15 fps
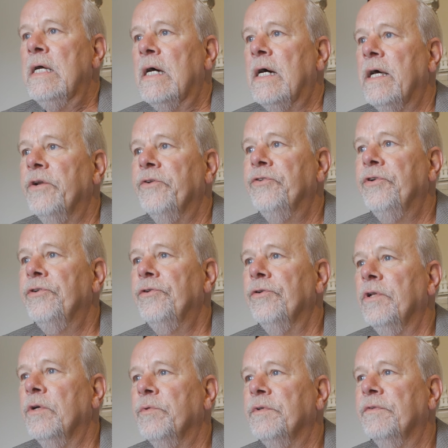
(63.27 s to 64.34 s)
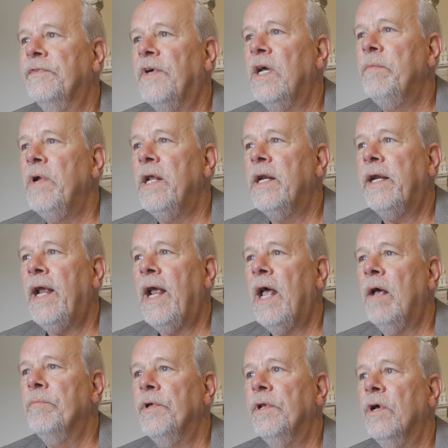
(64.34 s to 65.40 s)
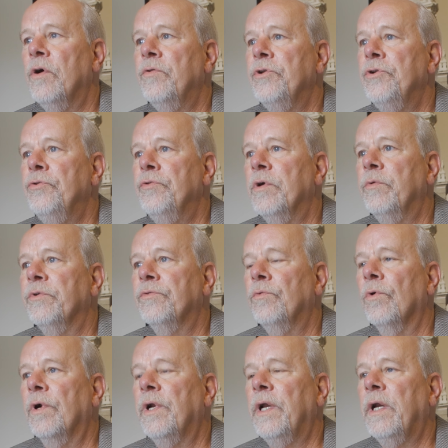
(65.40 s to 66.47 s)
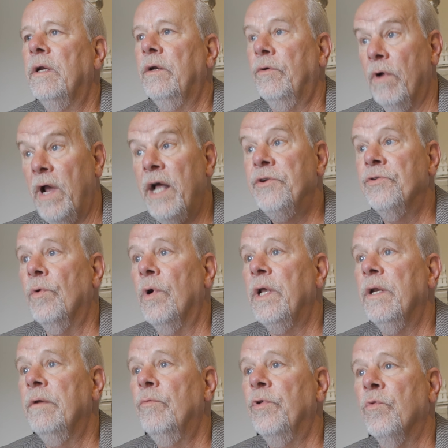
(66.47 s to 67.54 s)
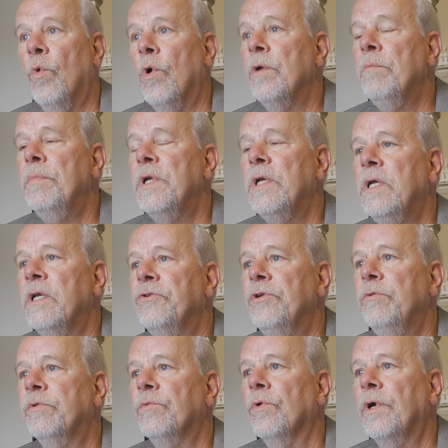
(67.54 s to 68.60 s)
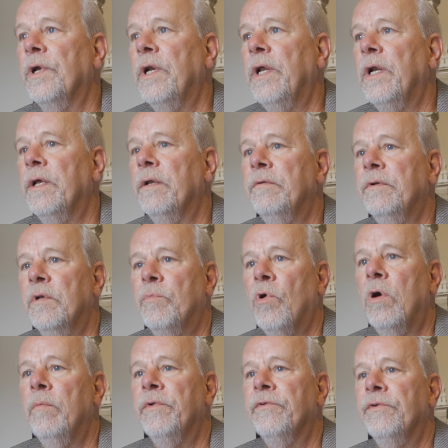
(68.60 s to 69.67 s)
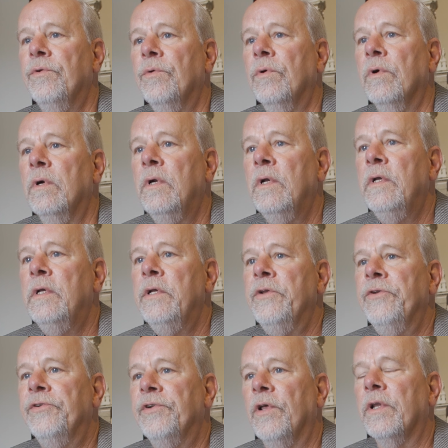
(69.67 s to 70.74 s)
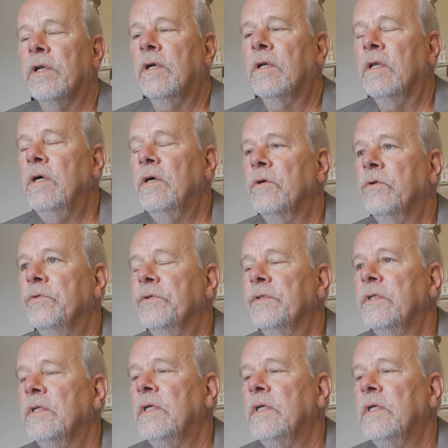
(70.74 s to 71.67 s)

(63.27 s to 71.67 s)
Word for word: I had a sister that was a Phi Beta Kappa at OU that was working, graduated with 1B, and she was working at a department store selling clothes.